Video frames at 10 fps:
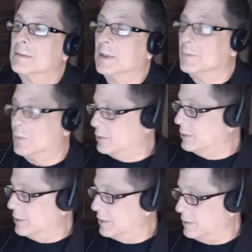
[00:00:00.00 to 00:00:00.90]
I'm
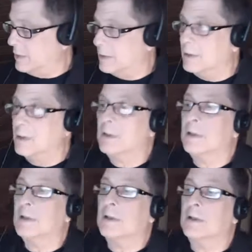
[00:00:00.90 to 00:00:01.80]
showing the wrong link
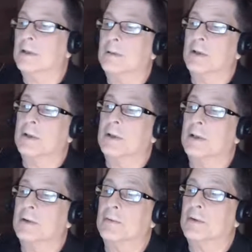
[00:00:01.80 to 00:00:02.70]
here. Let me go
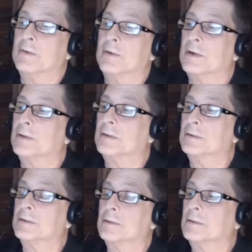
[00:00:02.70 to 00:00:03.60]
ahead and refresh.
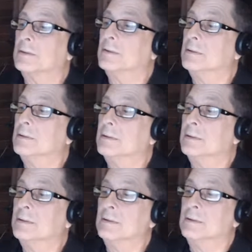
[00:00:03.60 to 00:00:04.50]

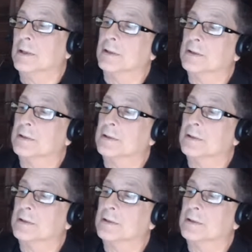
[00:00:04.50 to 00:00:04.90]
There it is.